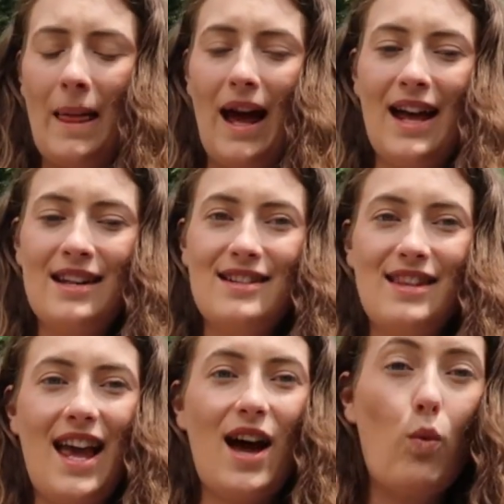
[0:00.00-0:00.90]
And
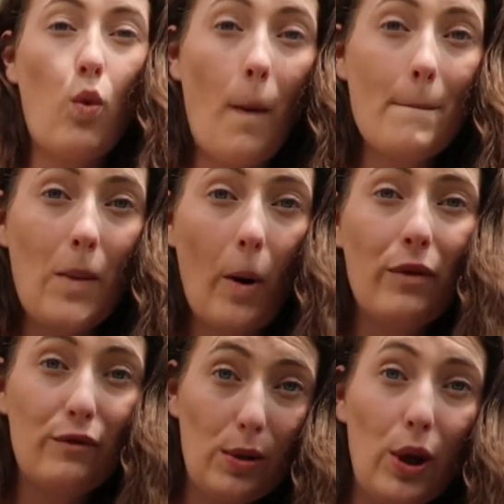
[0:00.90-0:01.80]
they had one pop
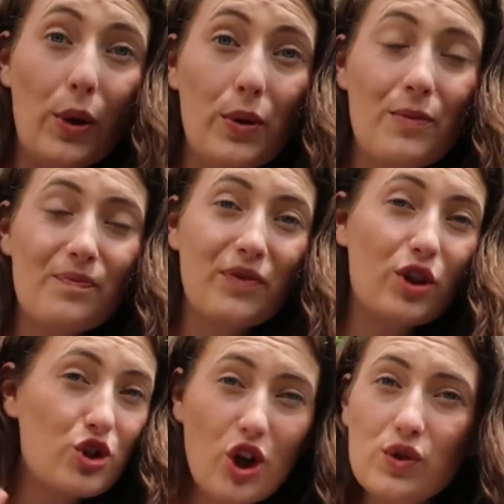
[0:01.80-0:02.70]
of blue,
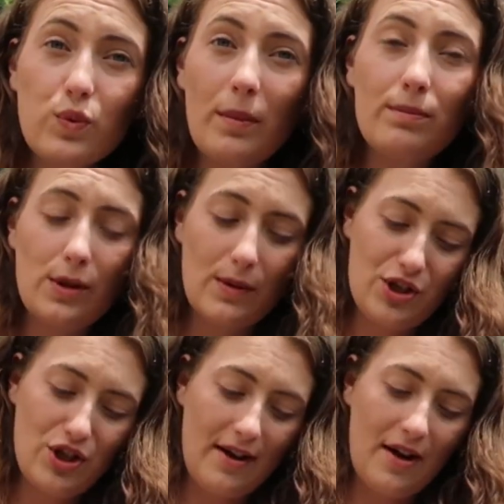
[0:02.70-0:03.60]
just one blue
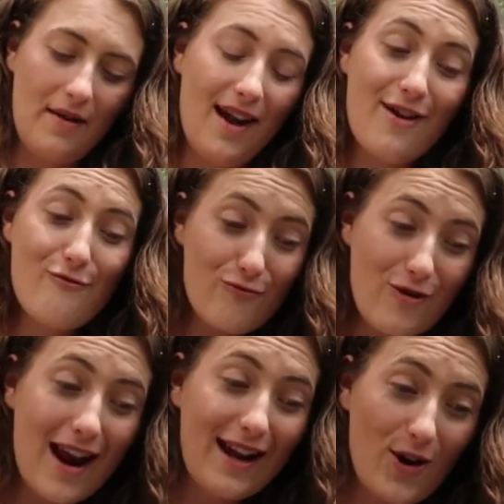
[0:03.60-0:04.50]
eyeshadow, and it
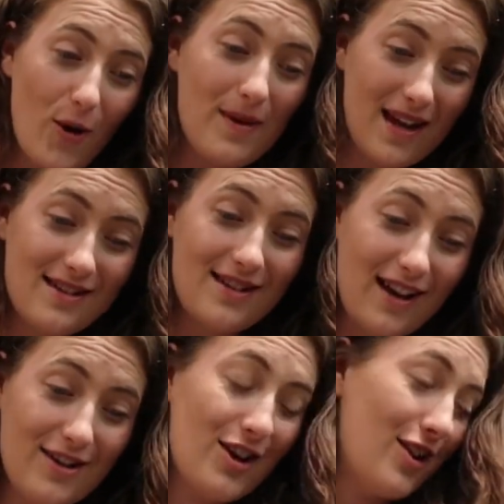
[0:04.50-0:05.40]
really got me into
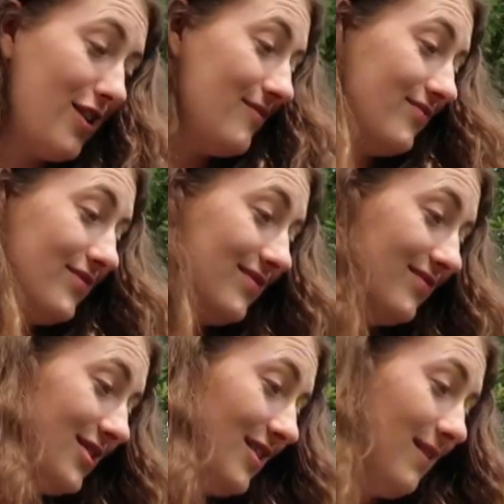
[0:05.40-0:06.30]
eyeshadow.
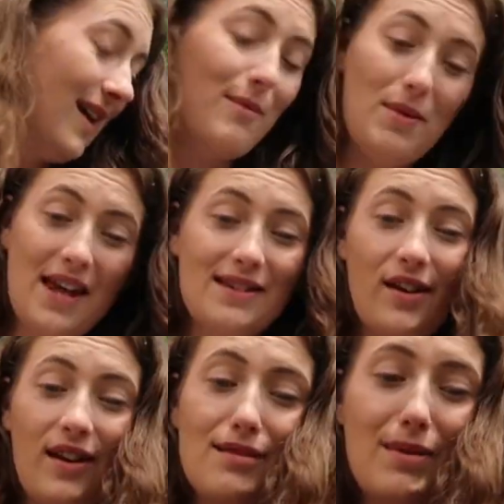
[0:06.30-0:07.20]
So anyway, but that's
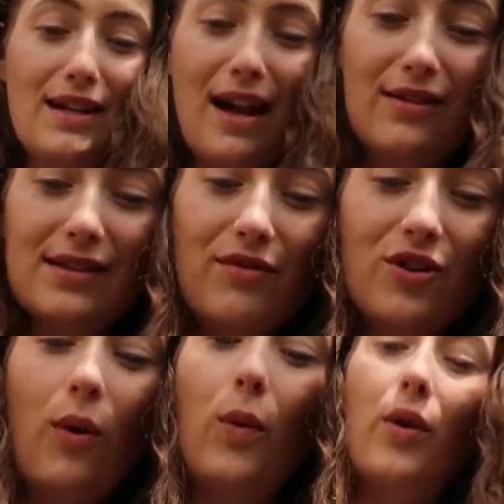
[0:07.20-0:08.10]
going in the bin now because I've
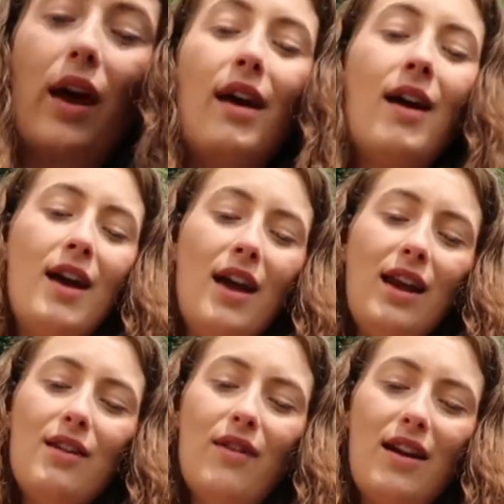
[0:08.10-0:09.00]
not worn it
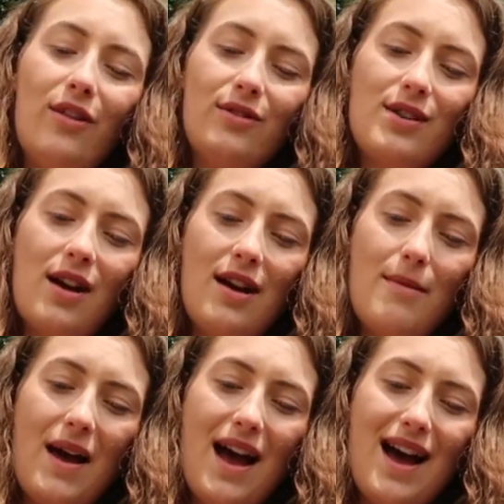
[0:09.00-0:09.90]
in a very long
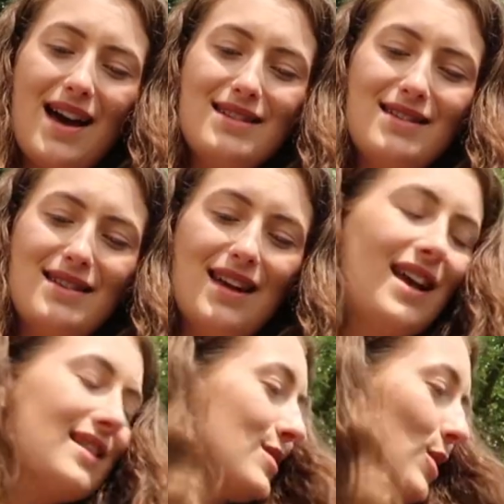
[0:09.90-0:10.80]
time and
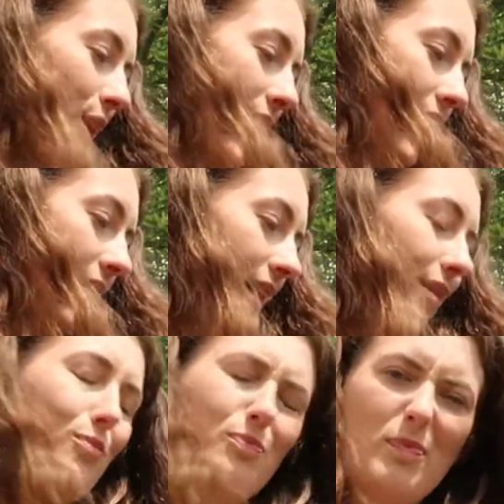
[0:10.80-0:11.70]
it's looking
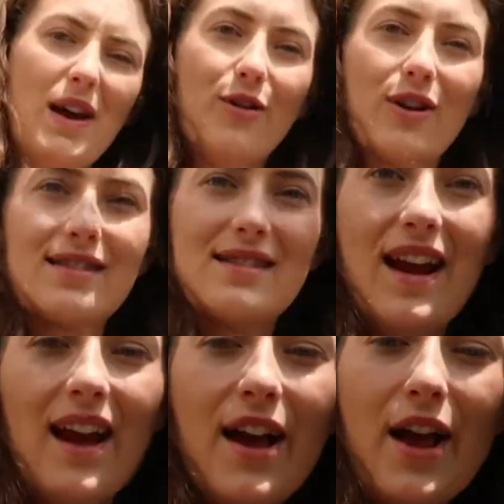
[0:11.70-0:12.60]
a bit crusty.